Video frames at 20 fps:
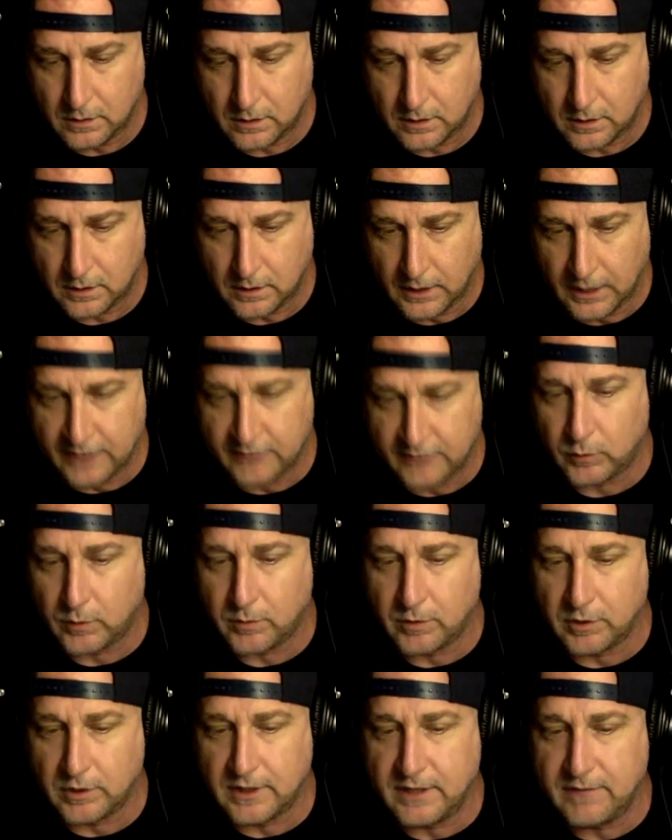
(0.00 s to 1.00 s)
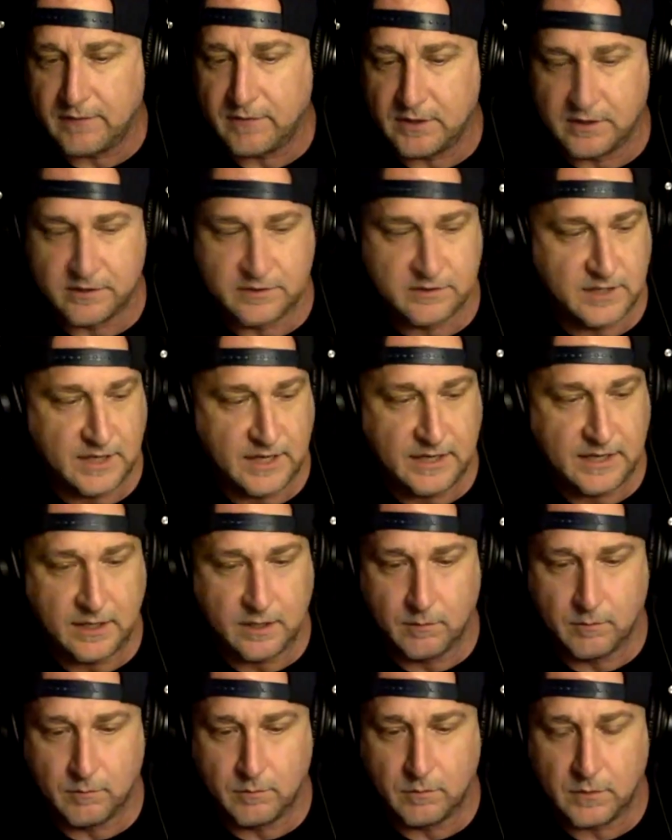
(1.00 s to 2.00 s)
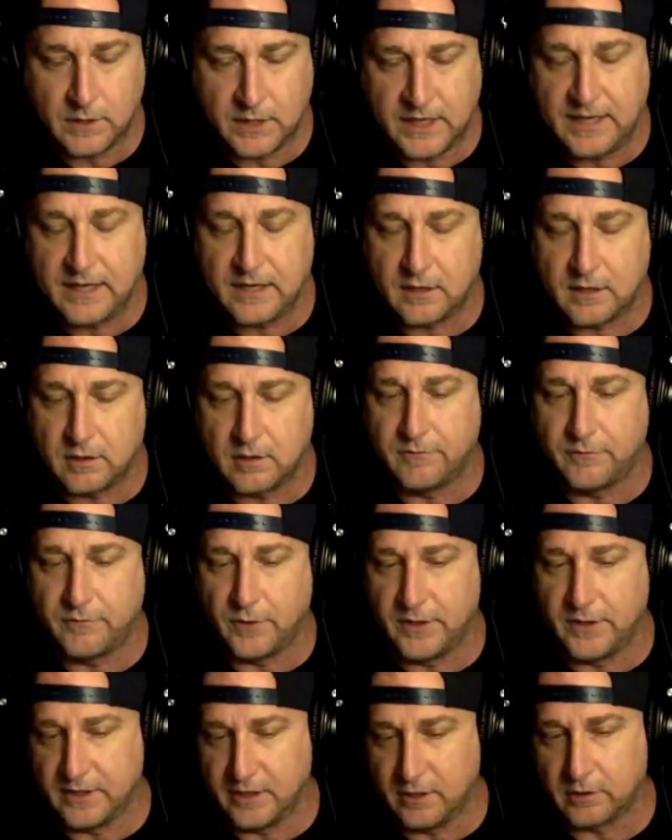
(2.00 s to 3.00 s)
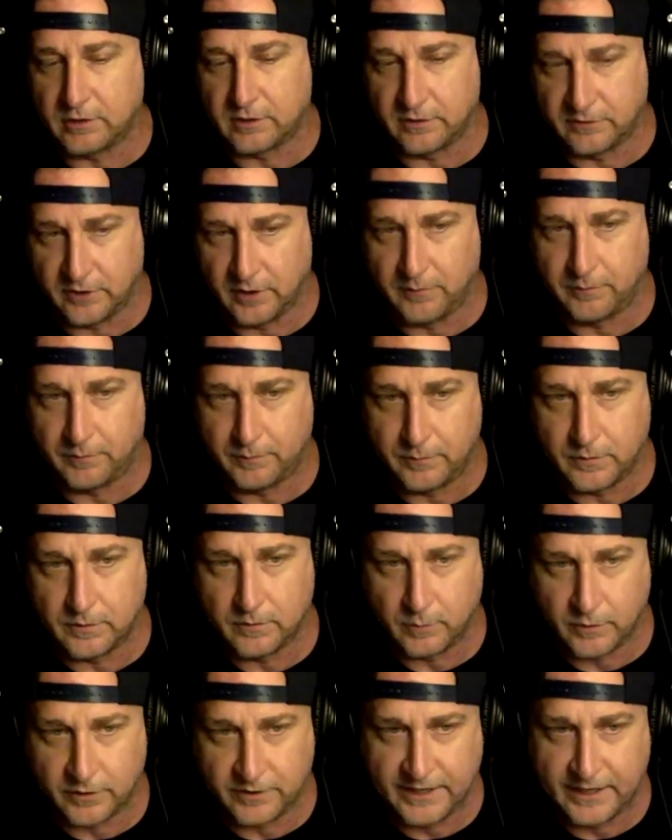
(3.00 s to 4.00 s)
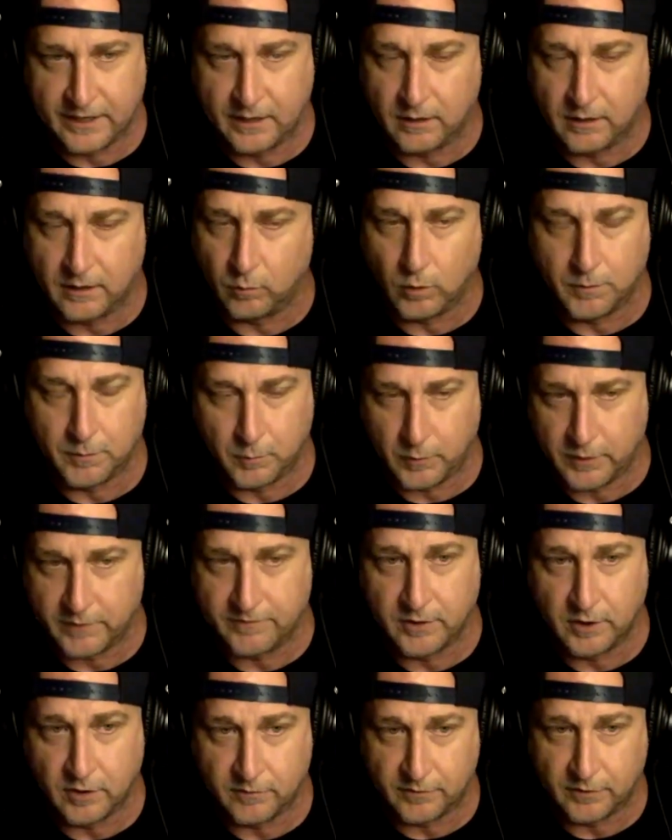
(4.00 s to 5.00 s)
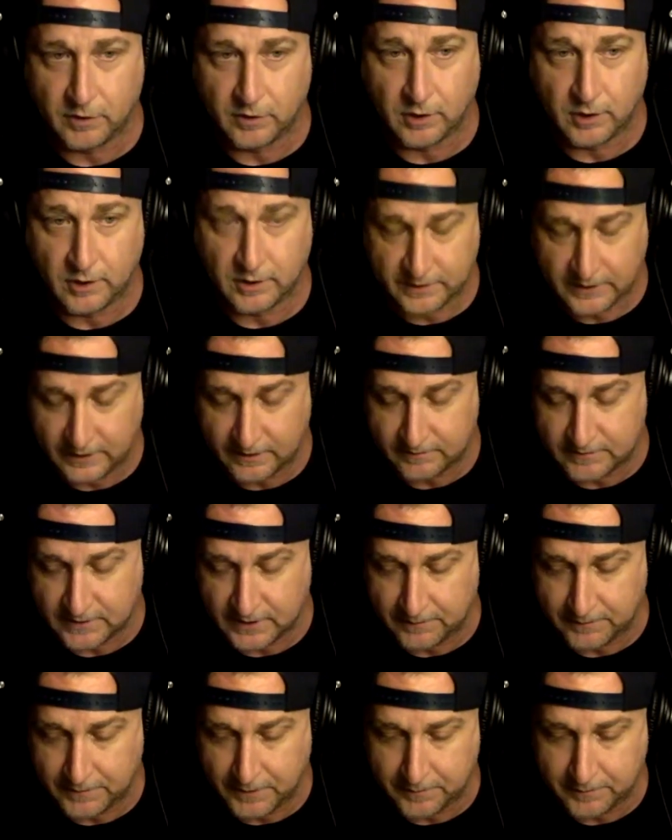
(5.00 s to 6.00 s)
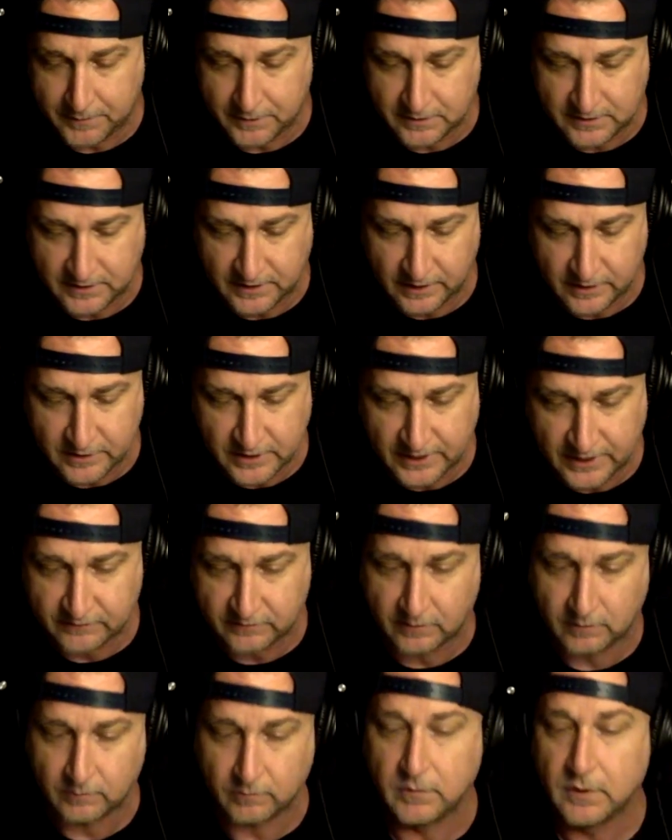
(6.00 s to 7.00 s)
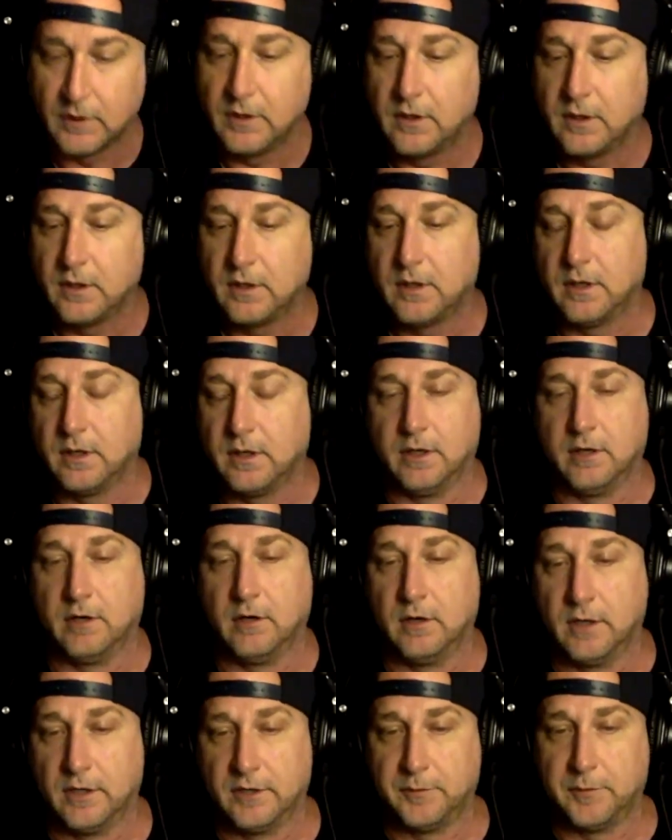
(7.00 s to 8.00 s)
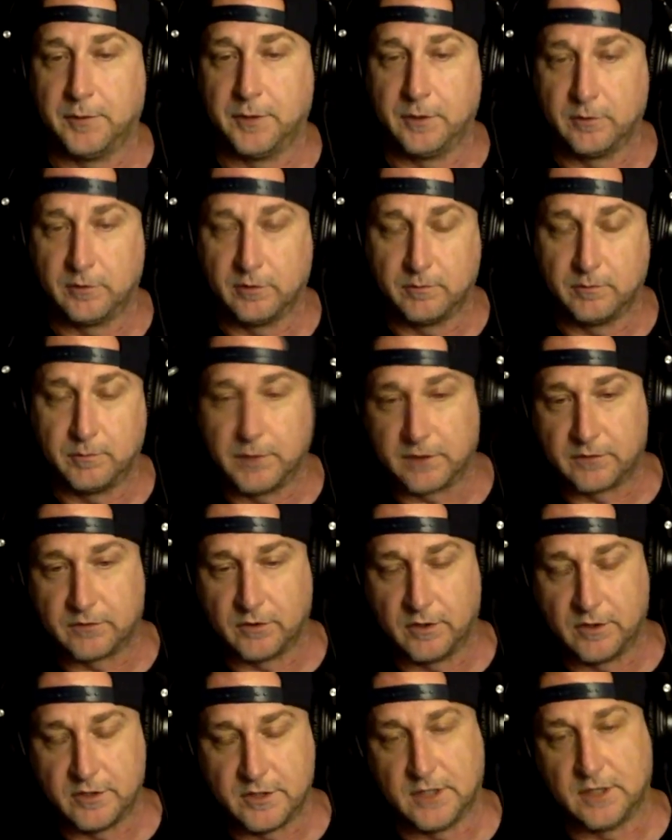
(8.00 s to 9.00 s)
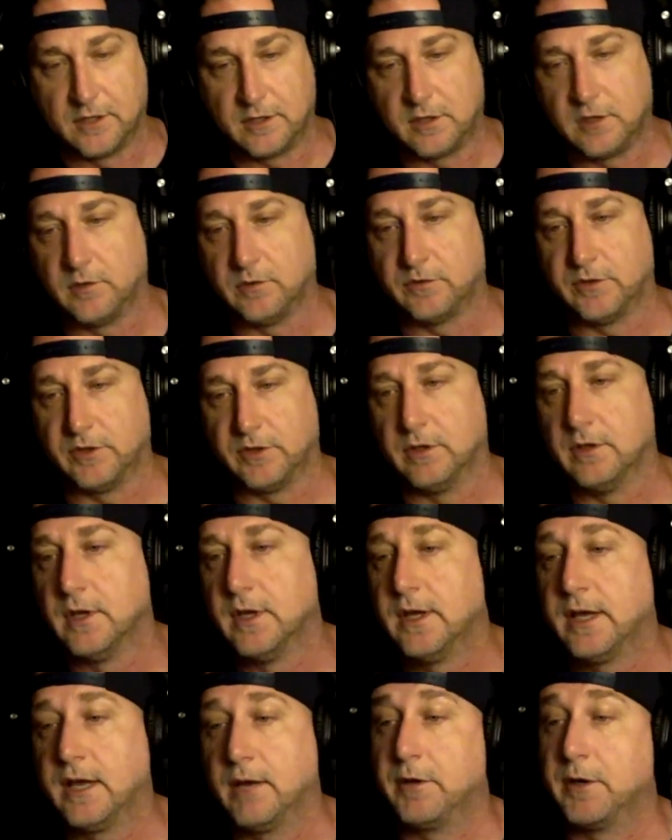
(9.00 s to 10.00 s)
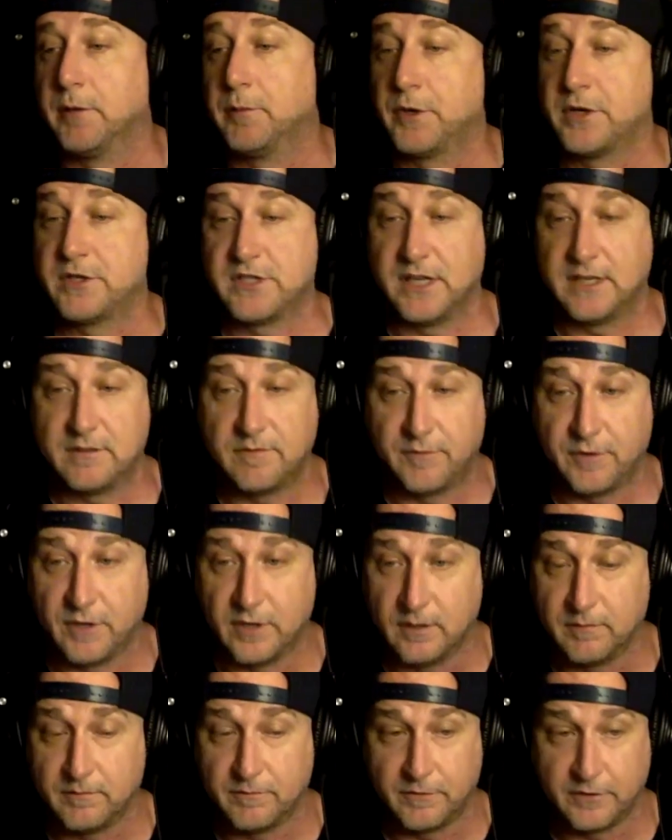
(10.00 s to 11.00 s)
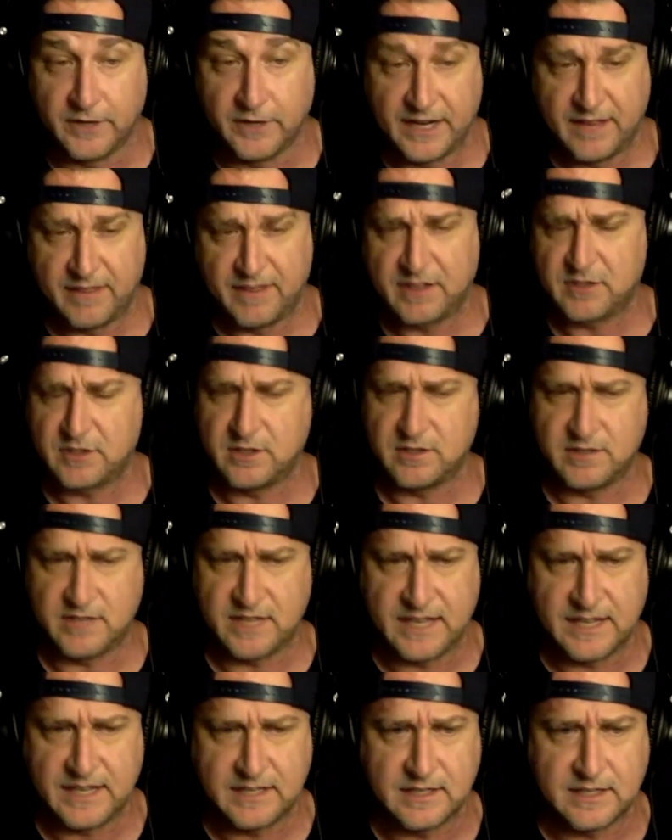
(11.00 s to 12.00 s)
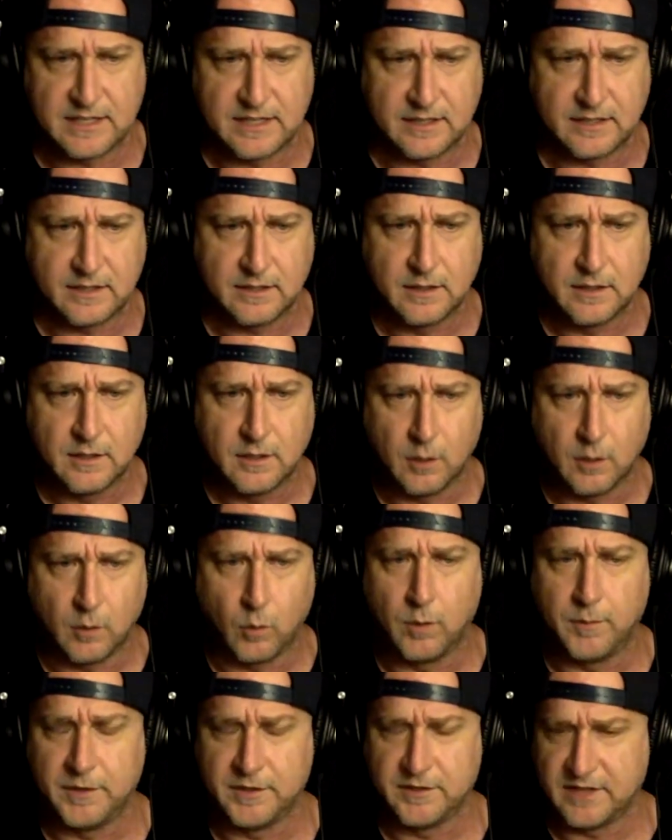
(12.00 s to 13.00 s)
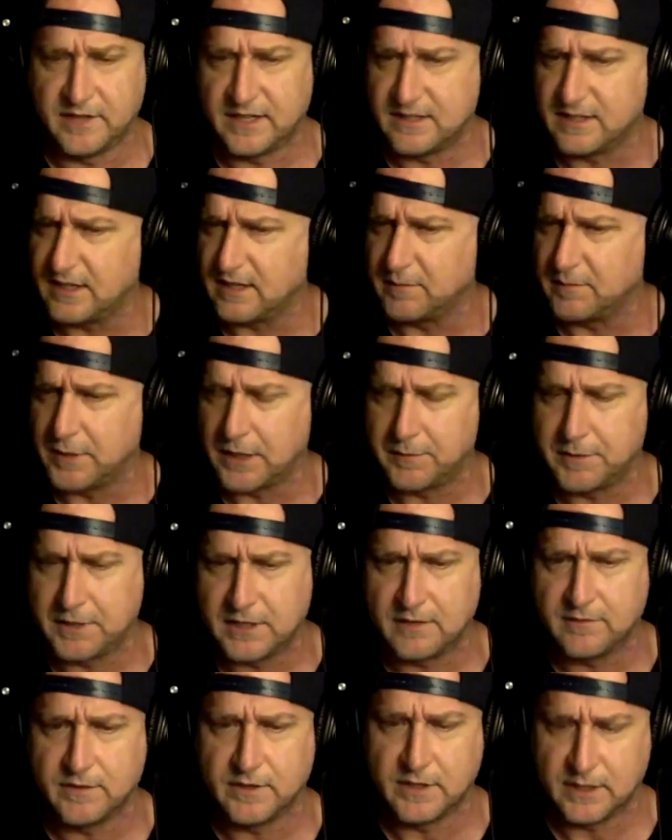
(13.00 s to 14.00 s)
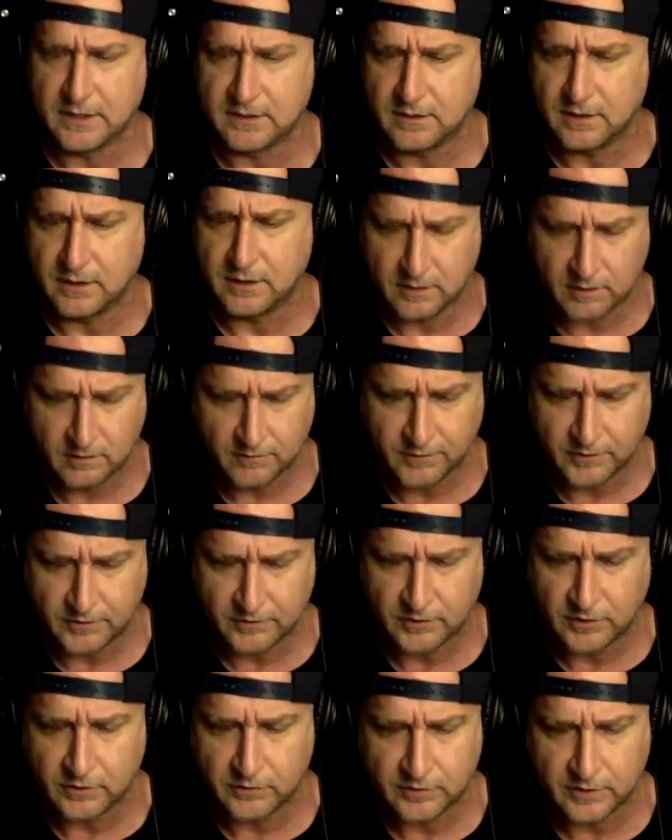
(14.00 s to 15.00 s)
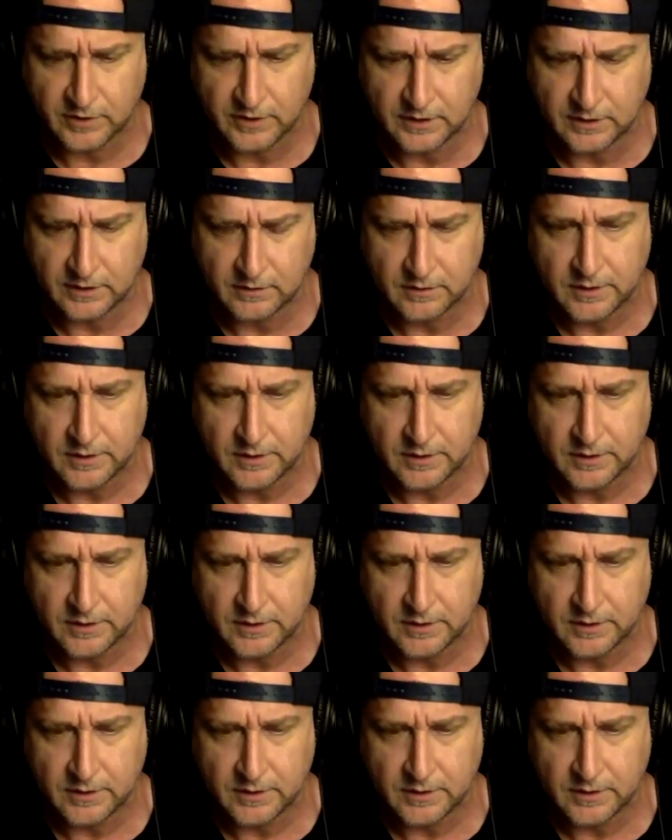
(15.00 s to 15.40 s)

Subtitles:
as we were leaving the stadium, he had a good friend that hooked us up with a woman we've known for a long time named Katina Jackson, and her husband, who's a big surgeon in Houston. And we appreciate for them for that. I think she's the AD or woman's AD, maybe even at University of Houston now.